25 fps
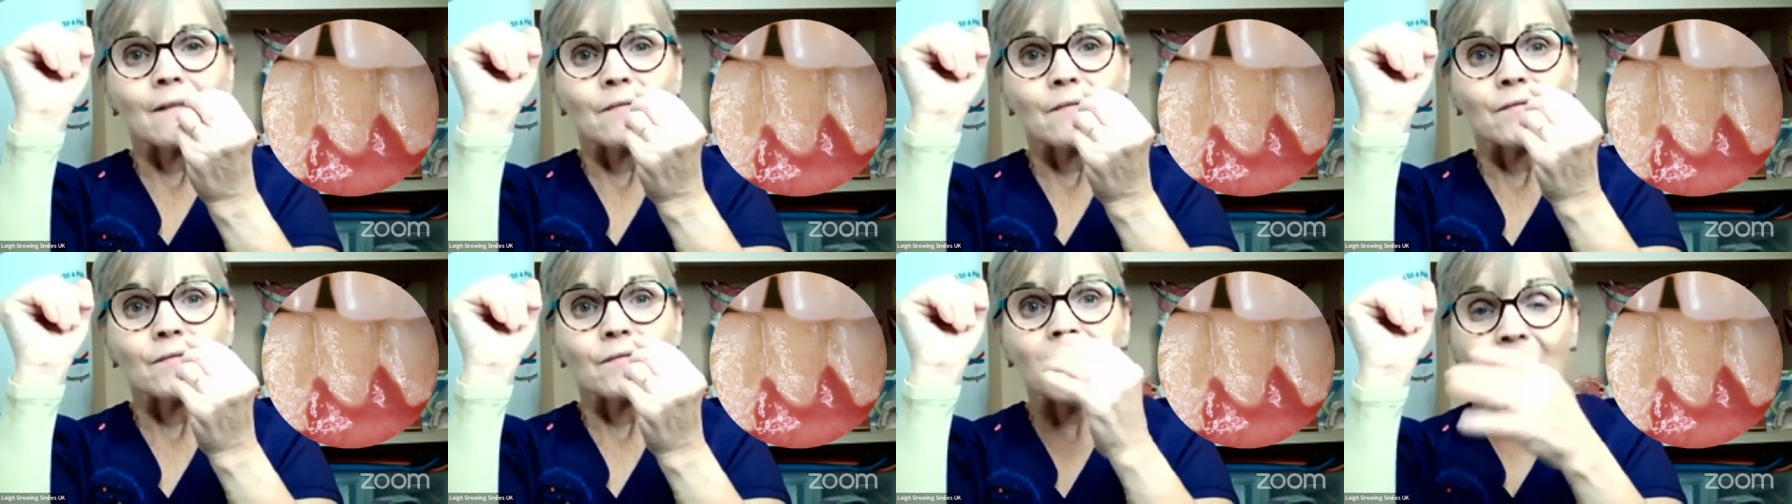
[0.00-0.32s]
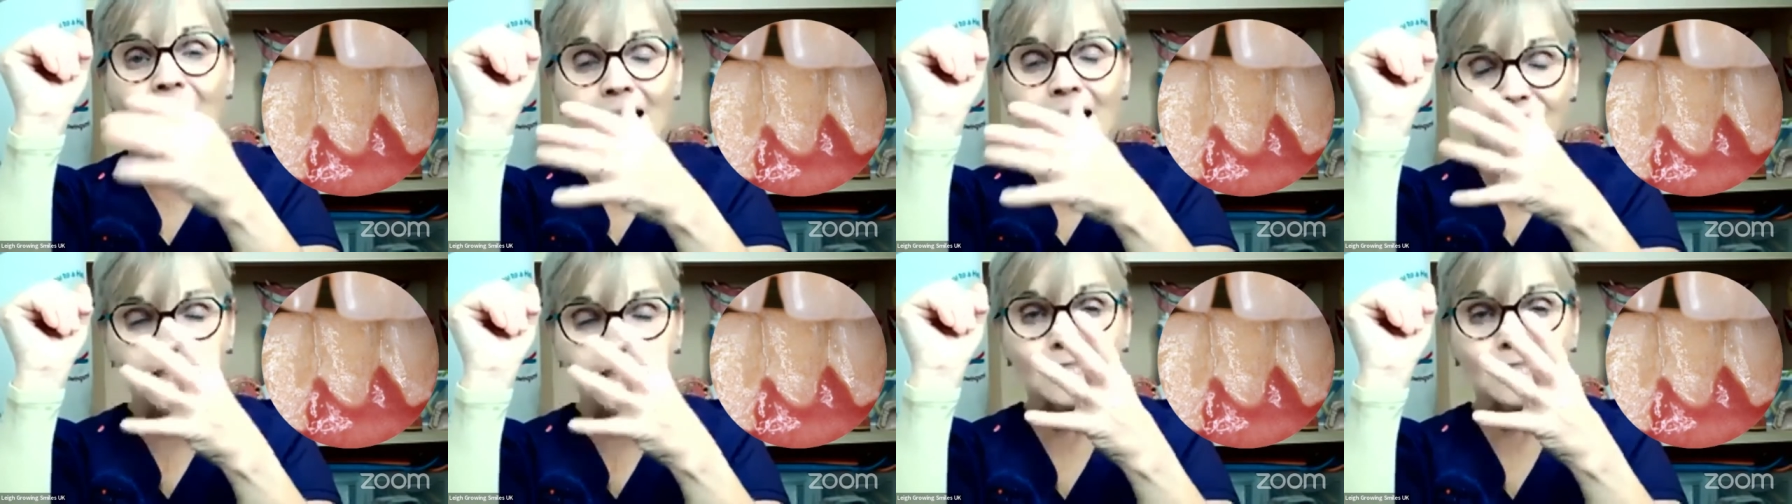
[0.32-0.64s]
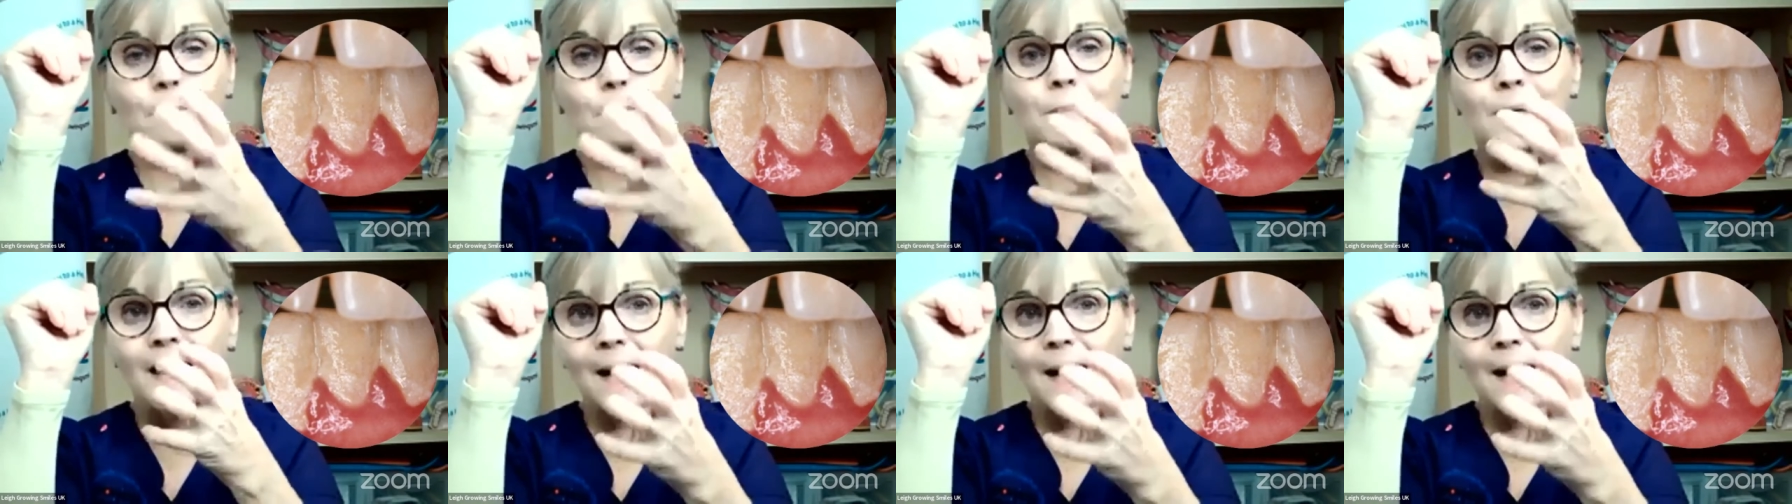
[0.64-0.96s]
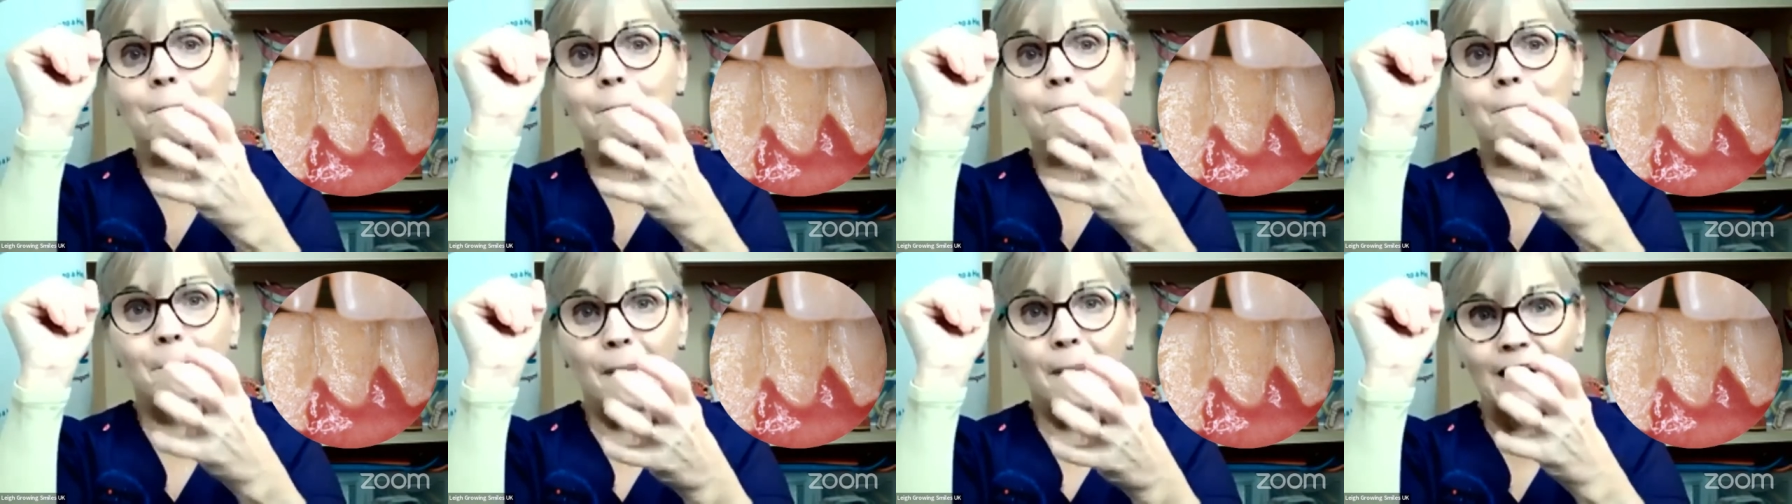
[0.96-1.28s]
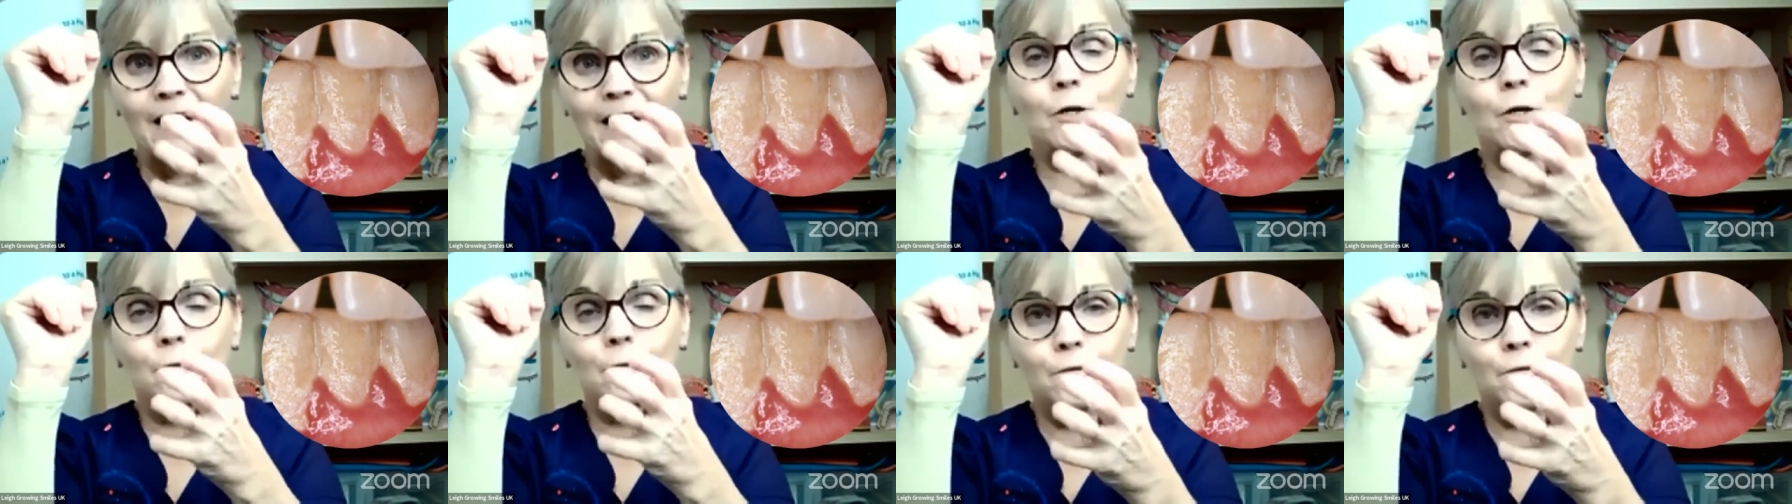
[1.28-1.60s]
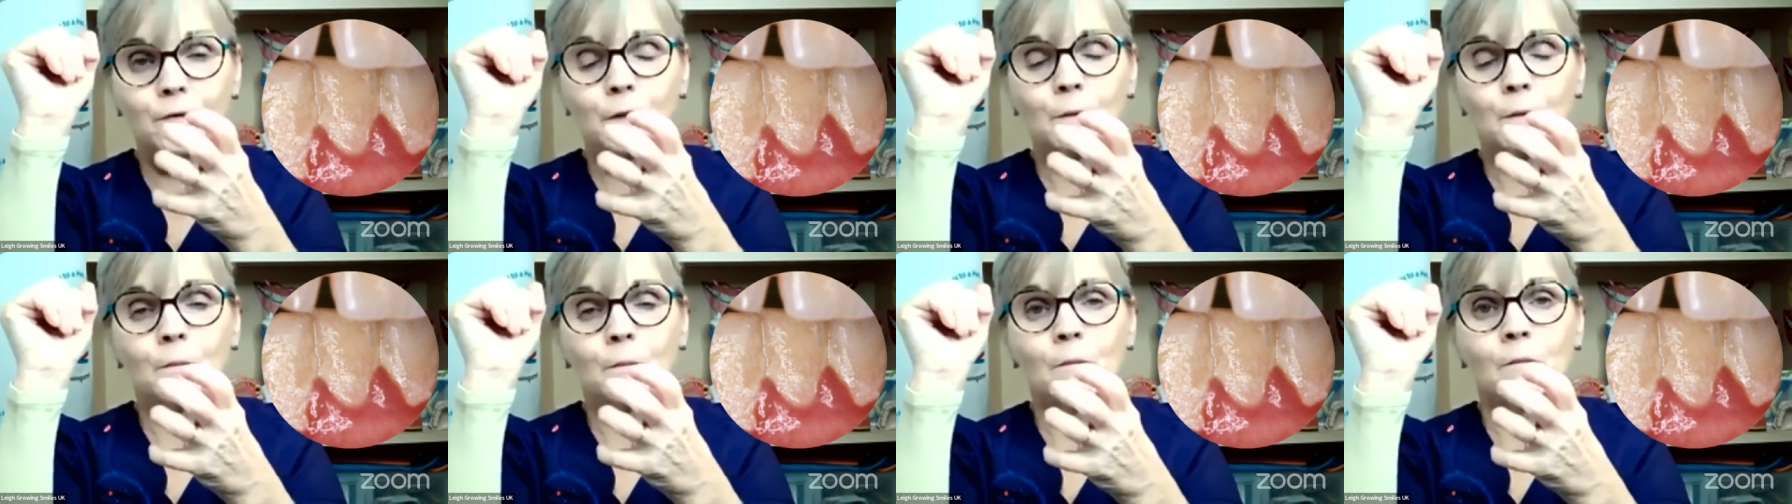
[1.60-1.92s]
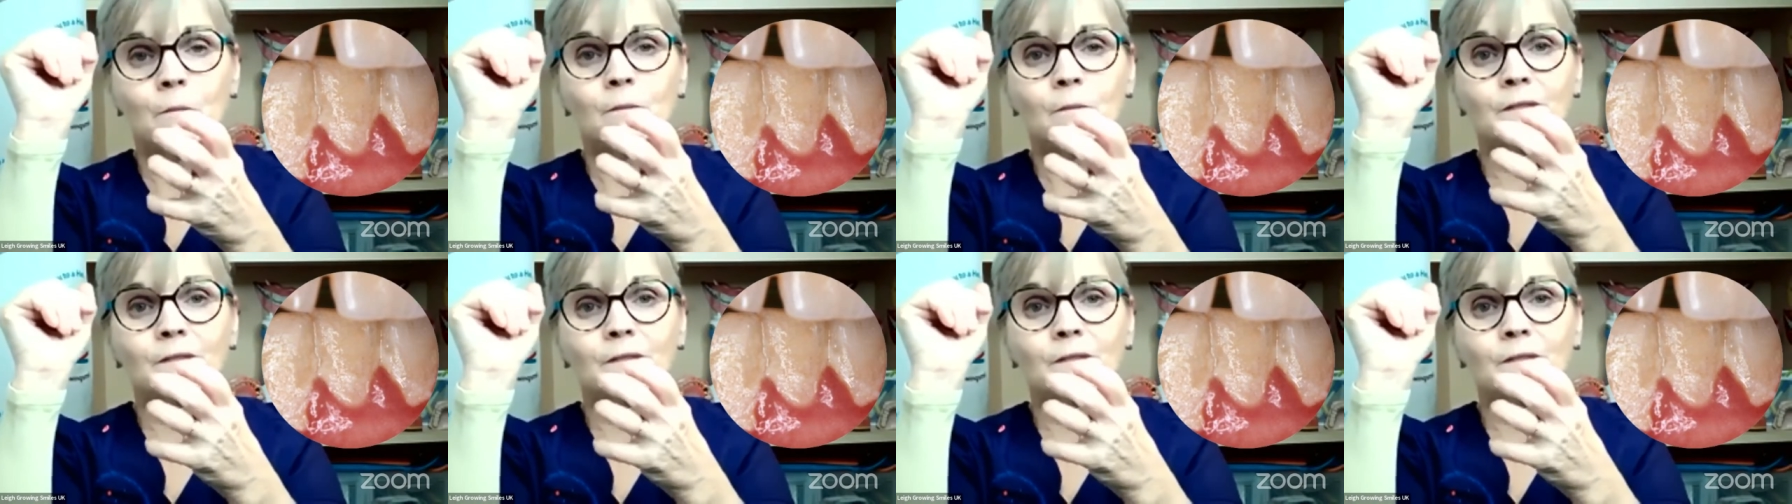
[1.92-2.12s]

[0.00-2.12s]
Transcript: That's the plaque biofilm